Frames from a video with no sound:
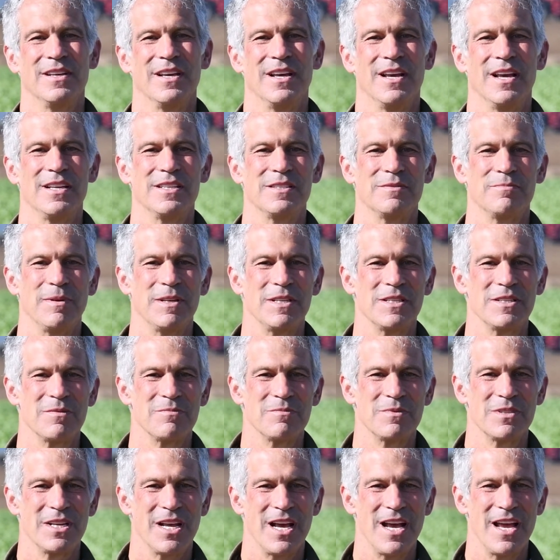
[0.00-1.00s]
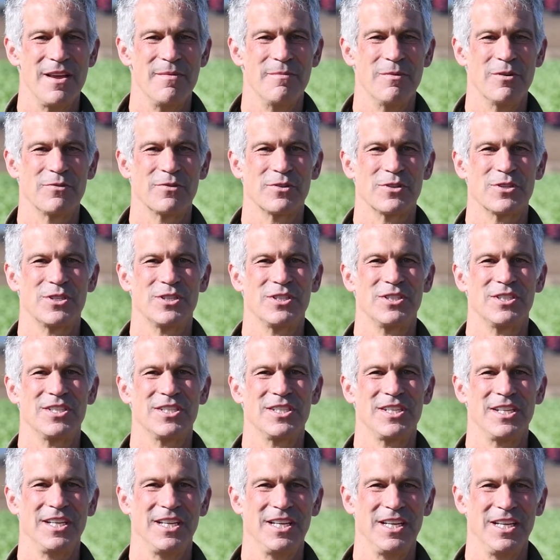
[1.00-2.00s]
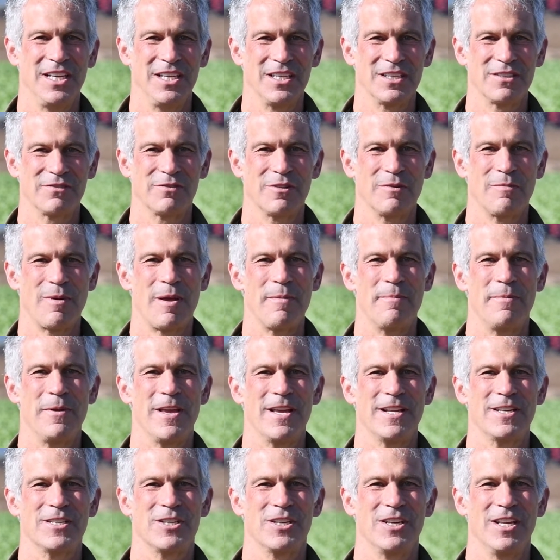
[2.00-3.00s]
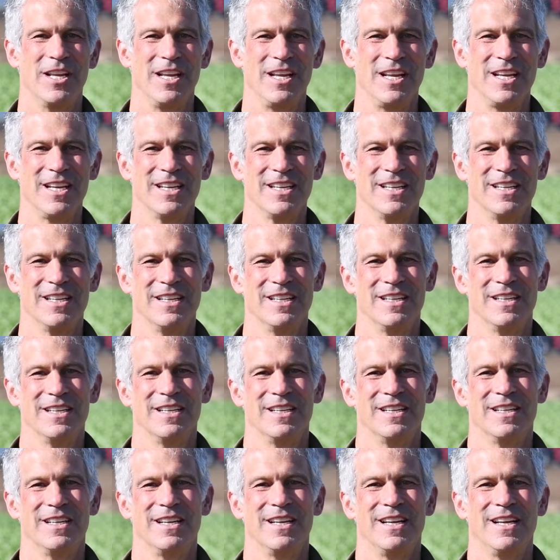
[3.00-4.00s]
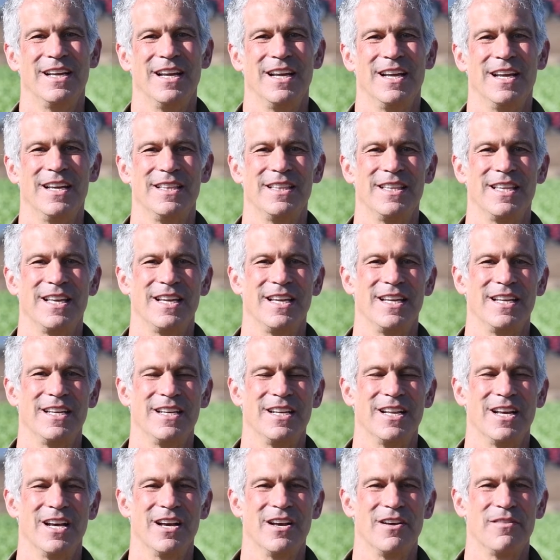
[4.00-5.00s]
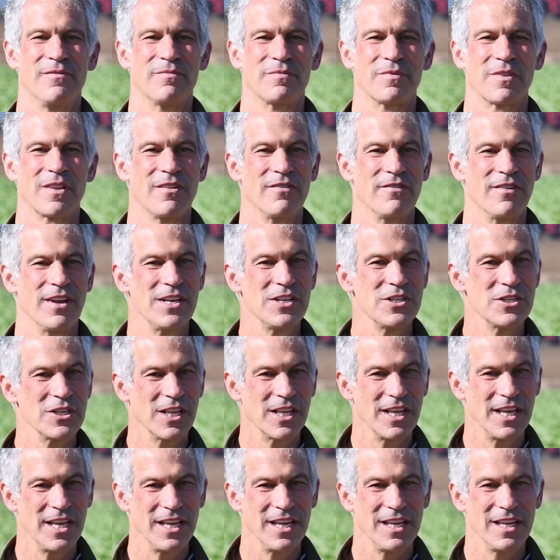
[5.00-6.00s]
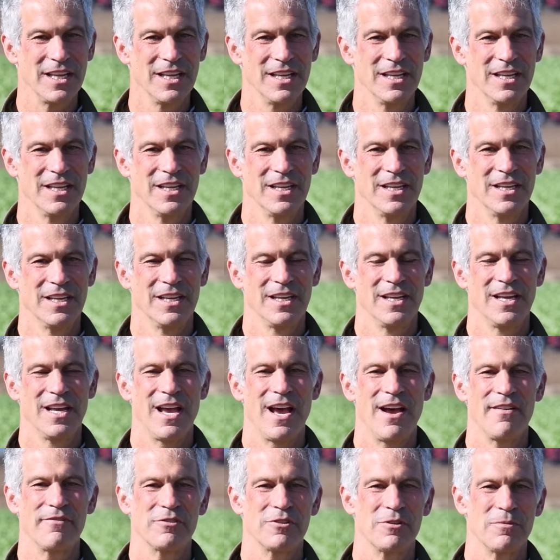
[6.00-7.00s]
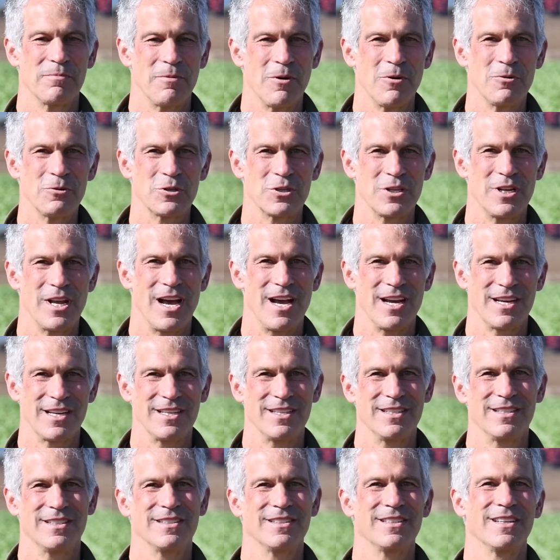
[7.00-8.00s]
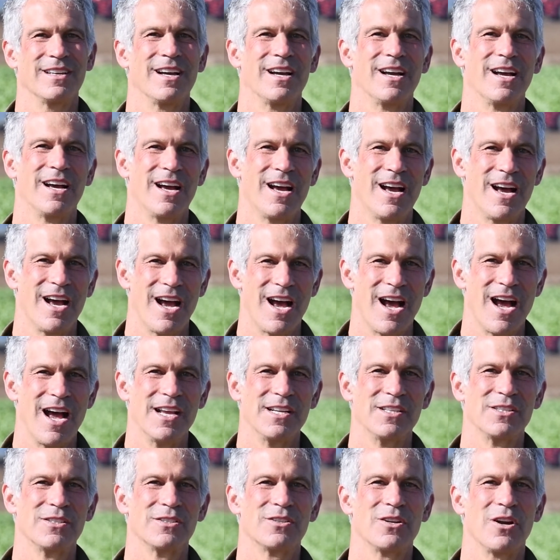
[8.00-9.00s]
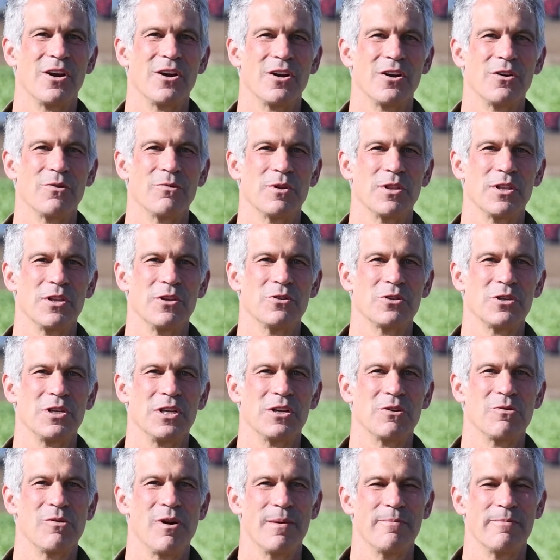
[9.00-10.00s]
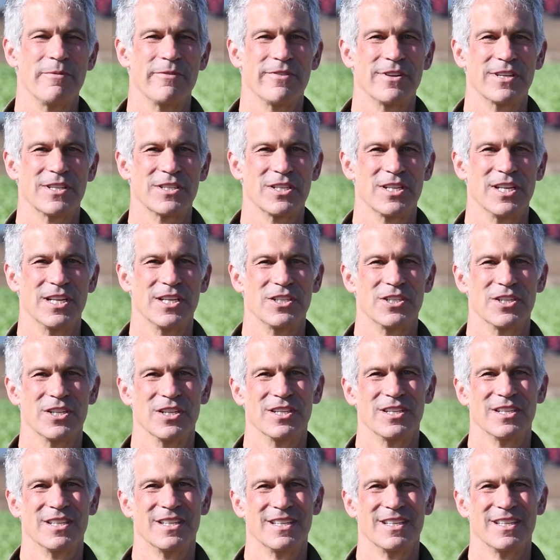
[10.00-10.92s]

I spent some time overseas for my PhD, and then eventually, after a postdoc, I started with UC Cooperative Extension.